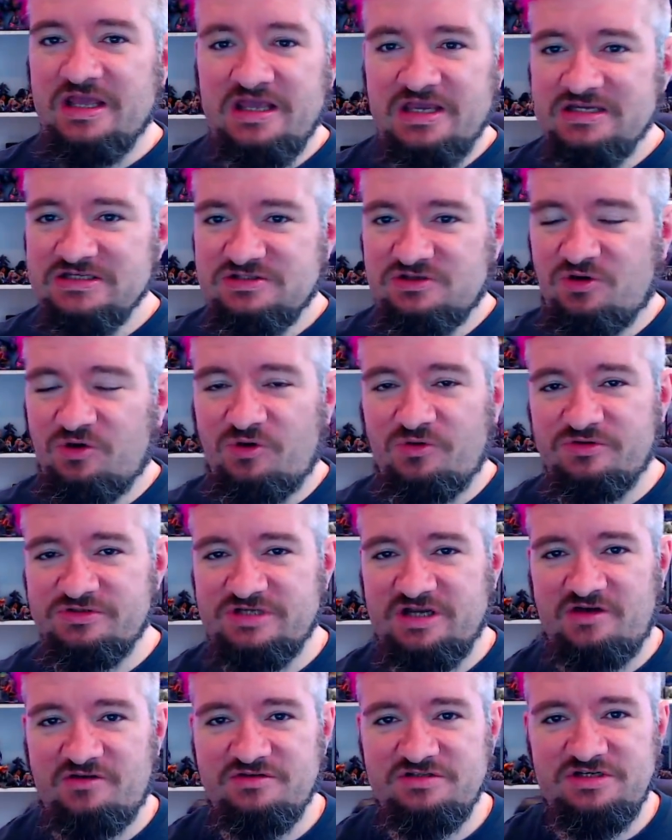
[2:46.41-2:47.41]
Is the Horus
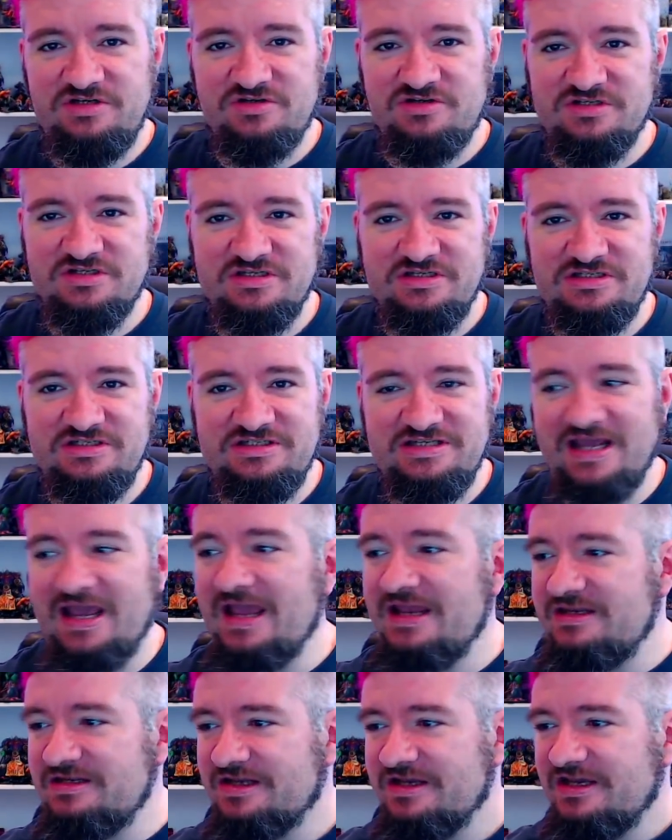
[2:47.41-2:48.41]
Heresy just
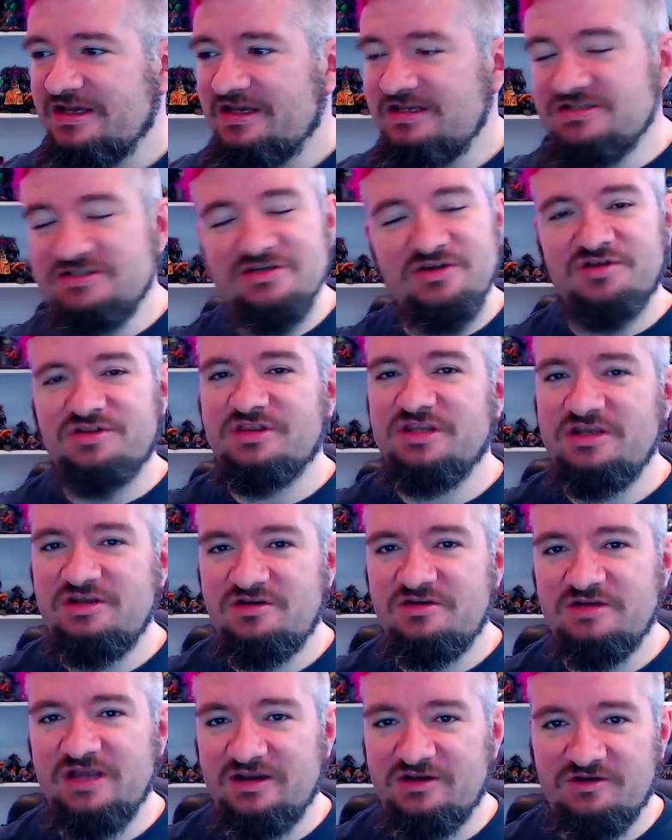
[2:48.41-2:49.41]
dead? Is nothing
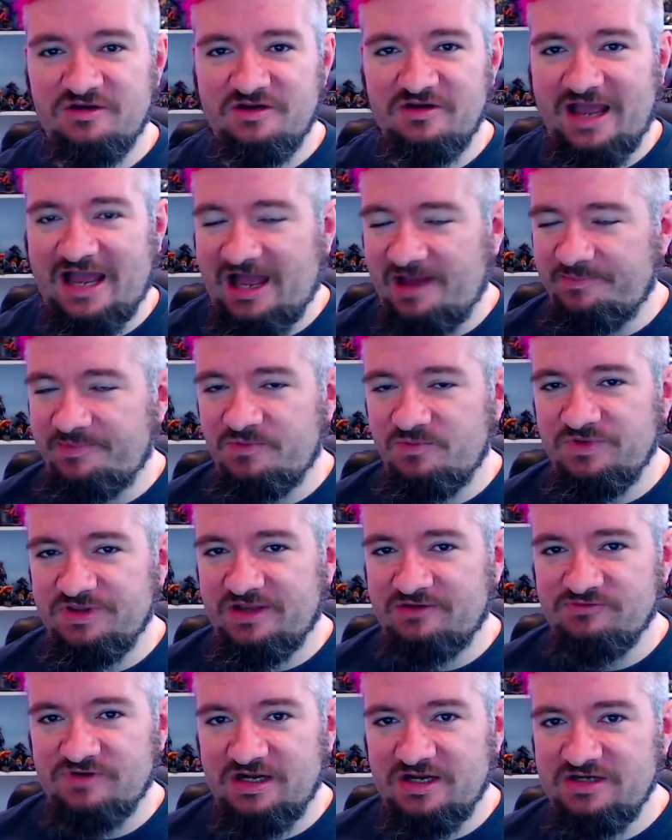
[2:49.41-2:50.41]
going to happen with
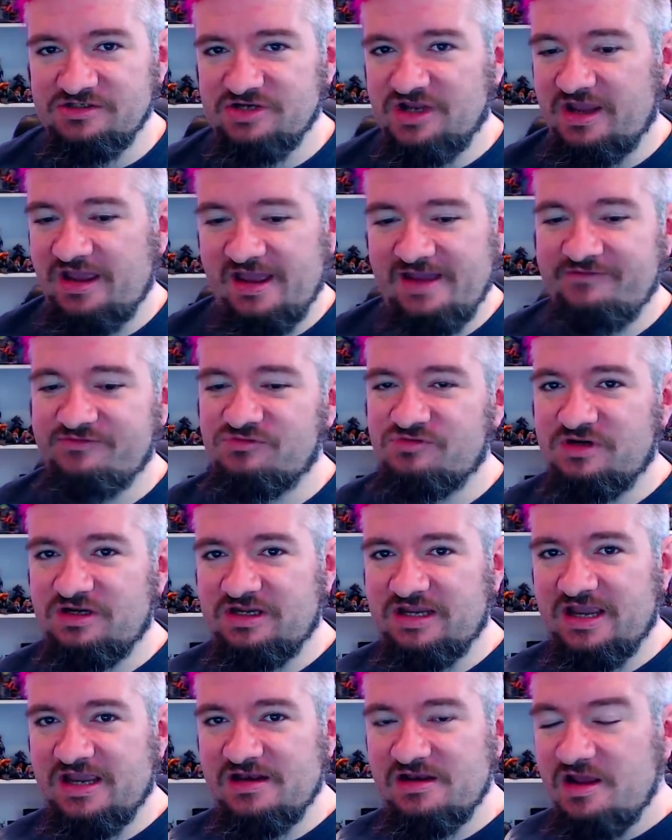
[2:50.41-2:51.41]
that range ever
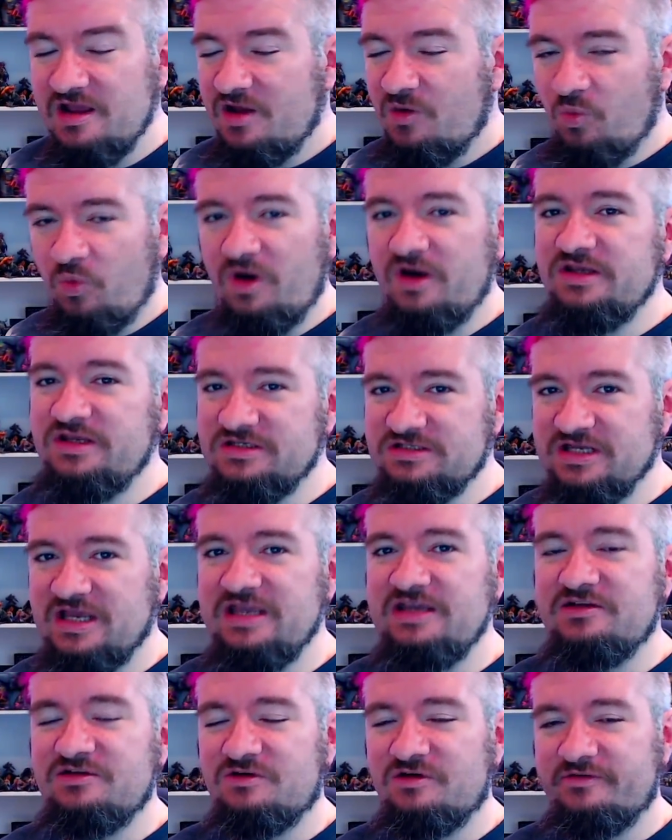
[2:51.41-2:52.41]
again? Why are you
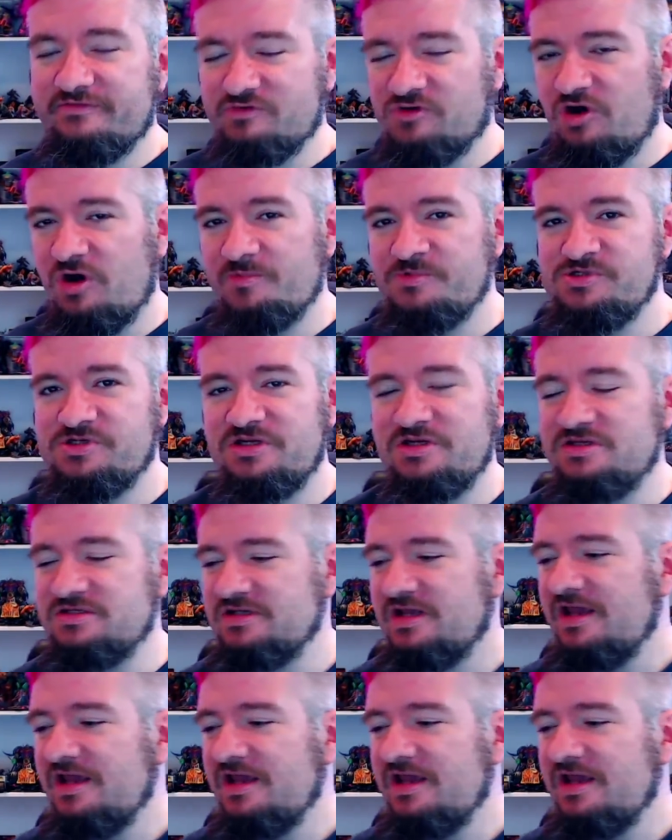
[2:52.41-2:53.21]
taking all of our options?